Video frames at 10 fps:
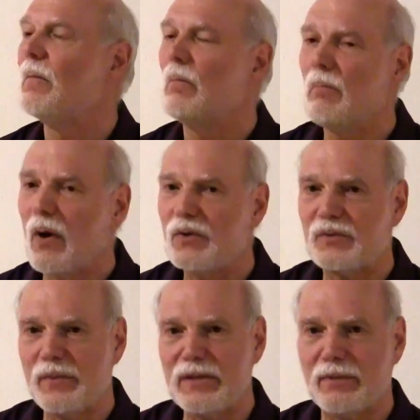
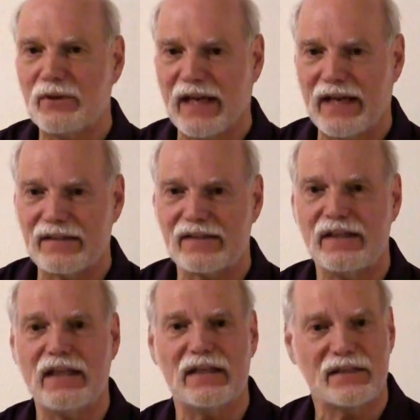Most people can't
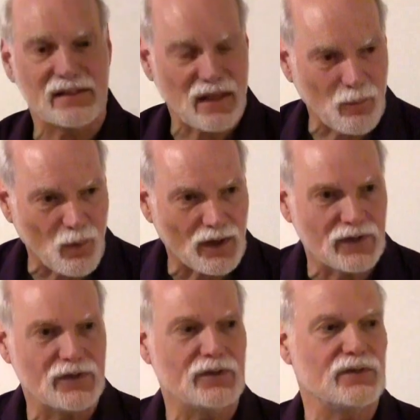see it.
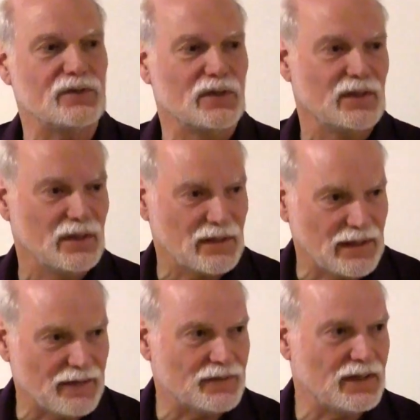Someone who's
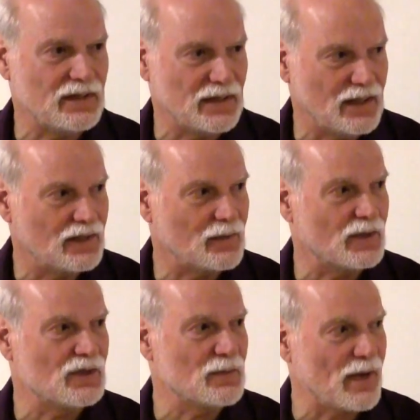gifted in the
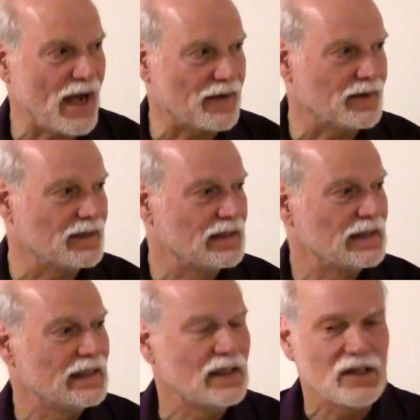rigid pattern
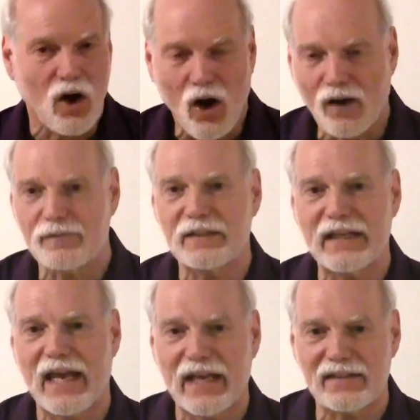often
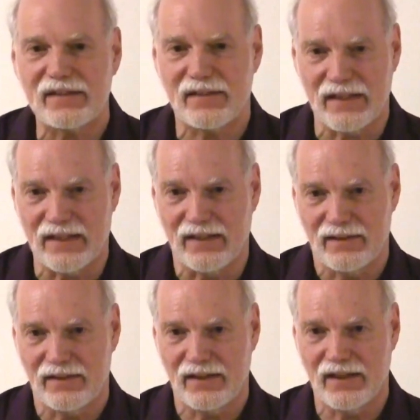can see
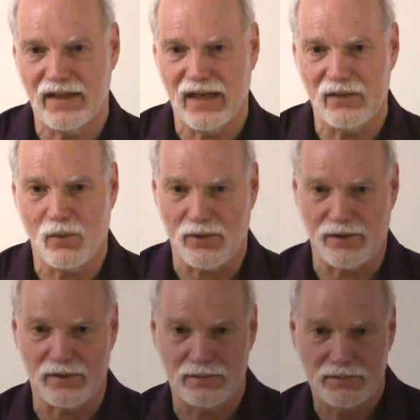the innate order.